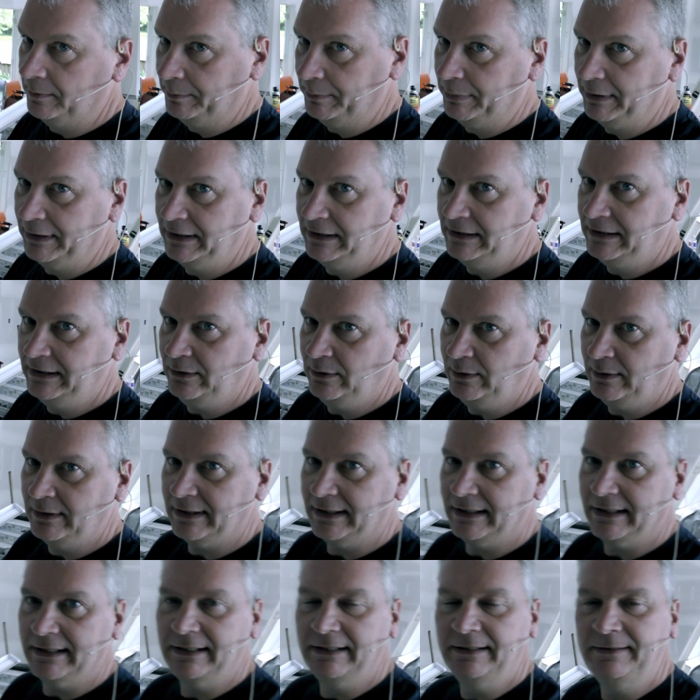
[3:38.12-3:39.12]
But until
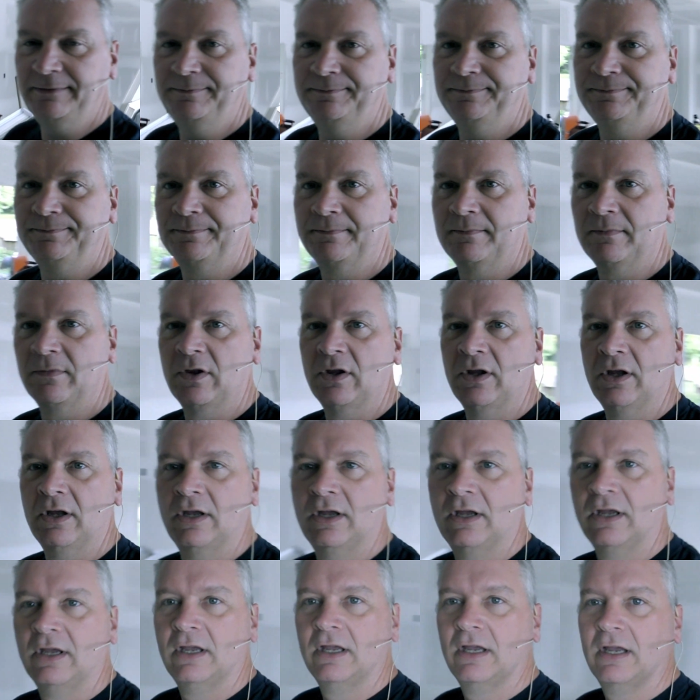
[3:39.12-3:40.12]
then,
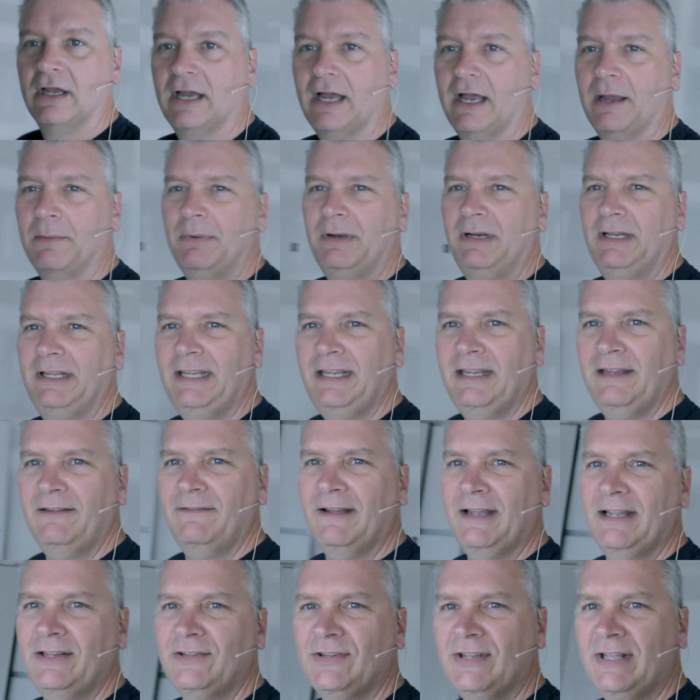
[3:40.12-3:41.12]
I believe
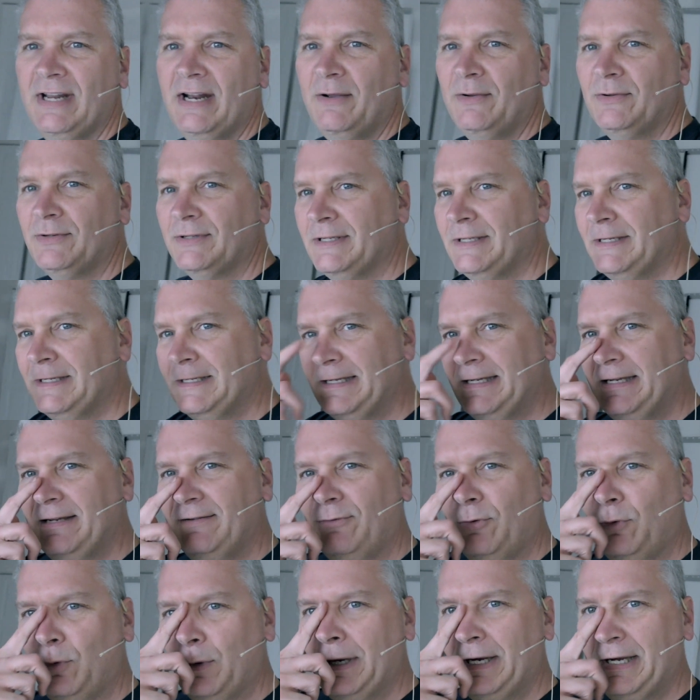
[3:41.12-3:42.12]
I said I was going to
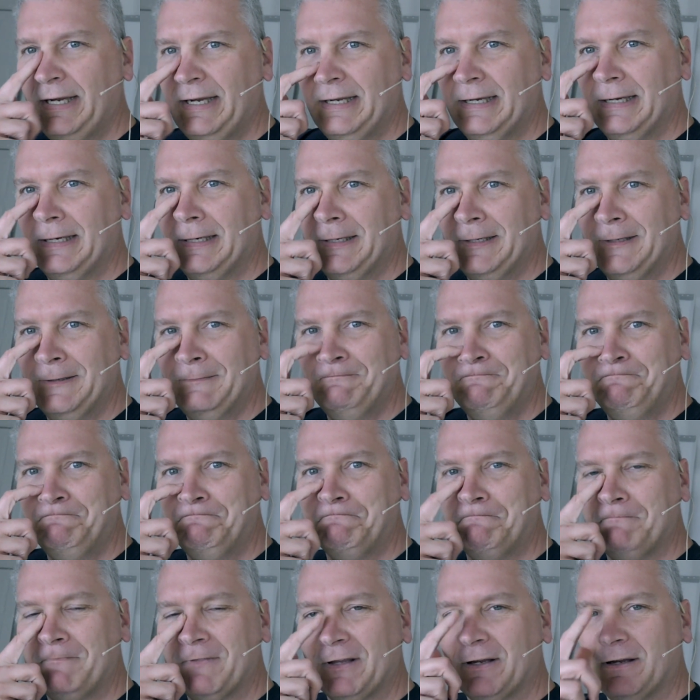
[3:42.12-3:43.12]
give away
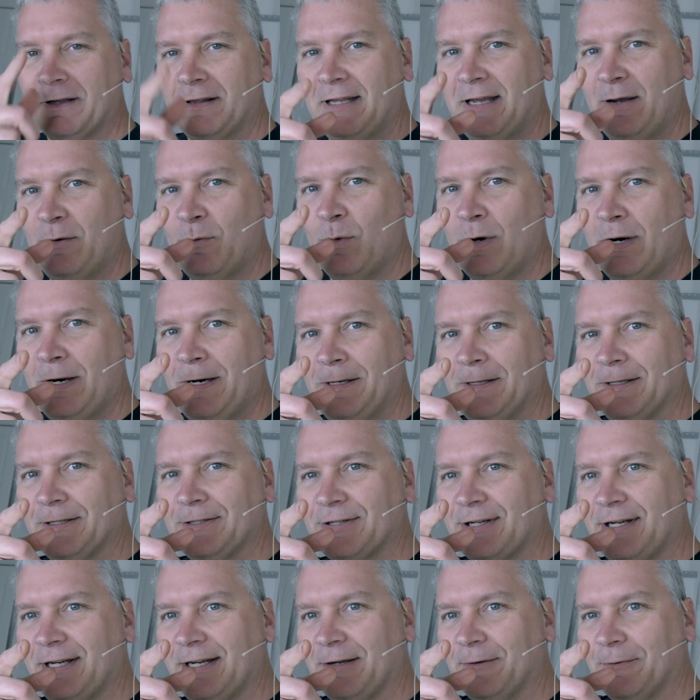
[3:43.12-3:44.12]
that
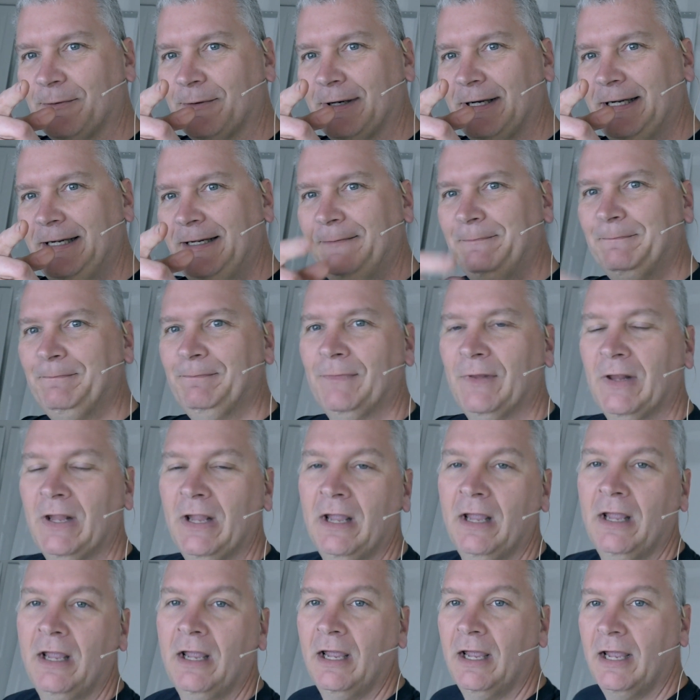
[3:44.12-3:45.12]
wireless kit, right?
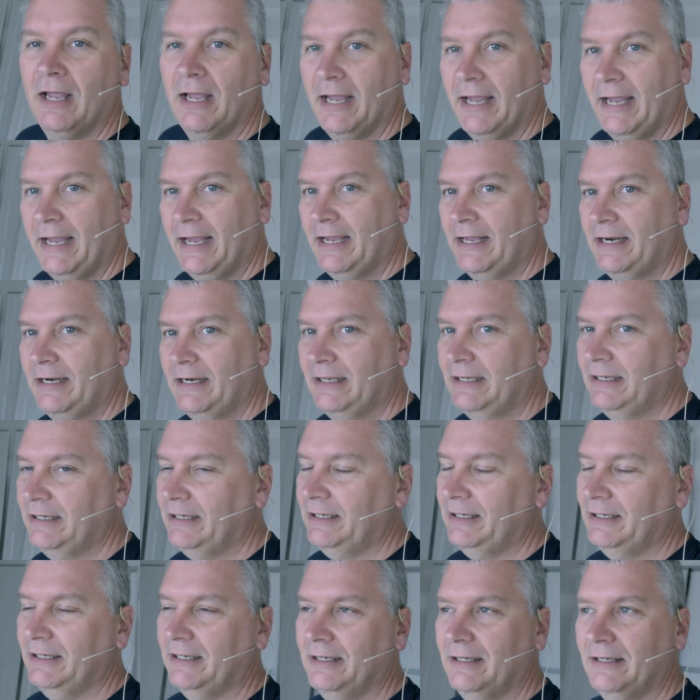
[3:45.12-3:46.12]
And
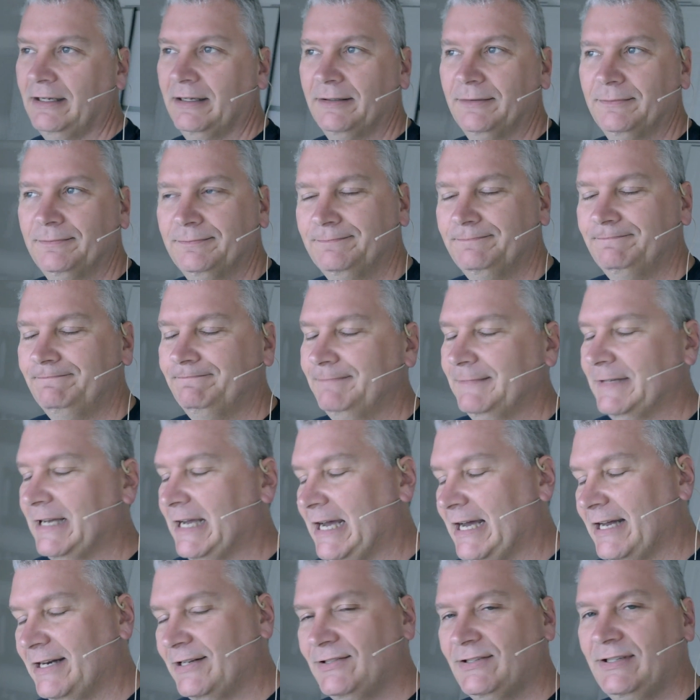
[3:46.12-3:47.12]

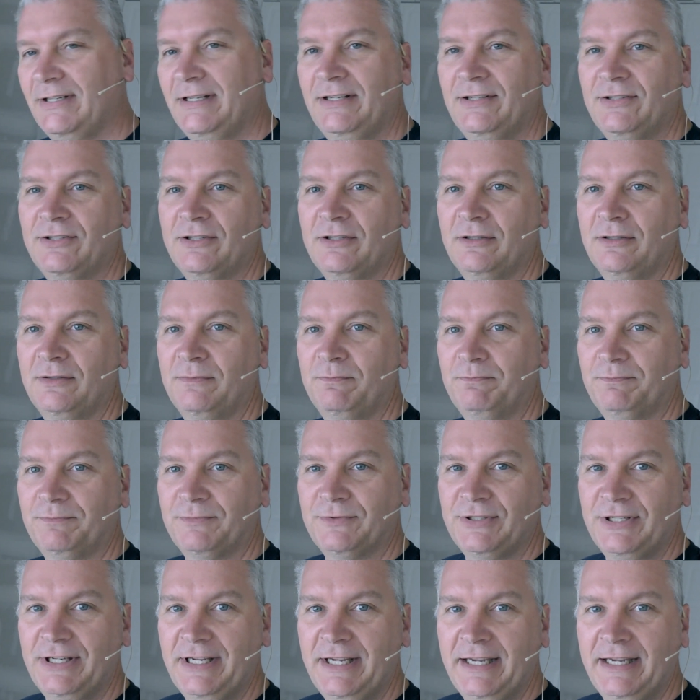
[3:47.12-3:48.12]
odd as it is to
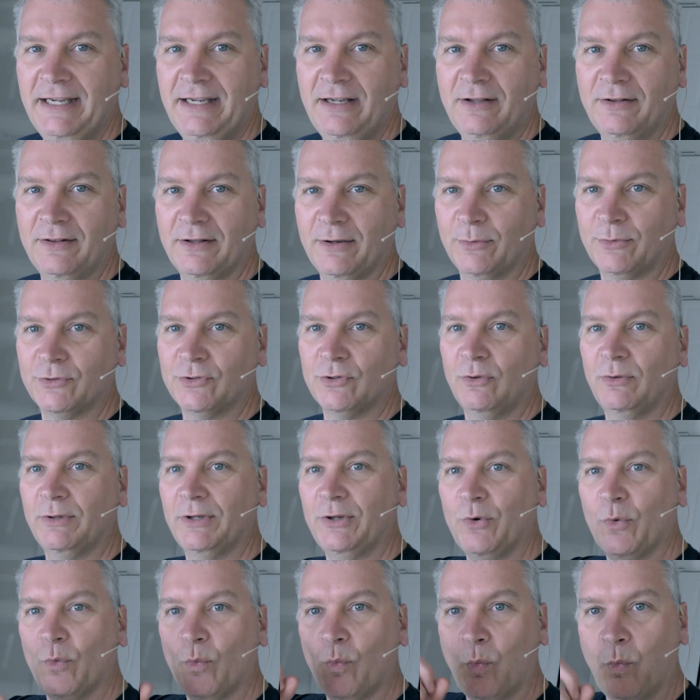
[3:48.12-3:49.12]
say, there was
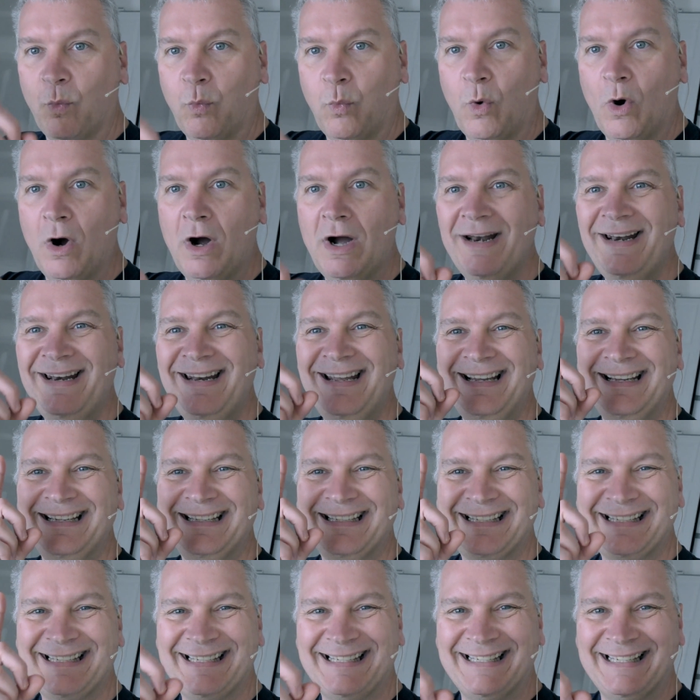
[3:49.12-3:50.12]
only one
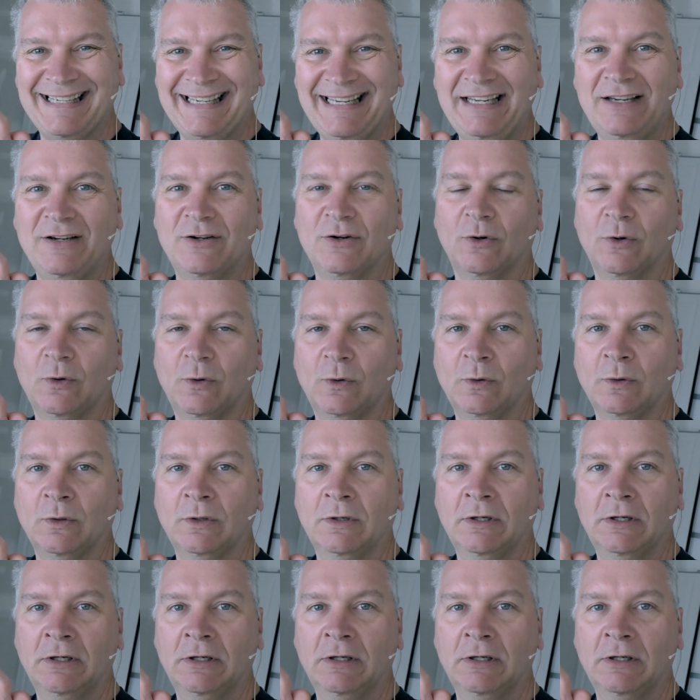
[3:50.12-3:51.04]
single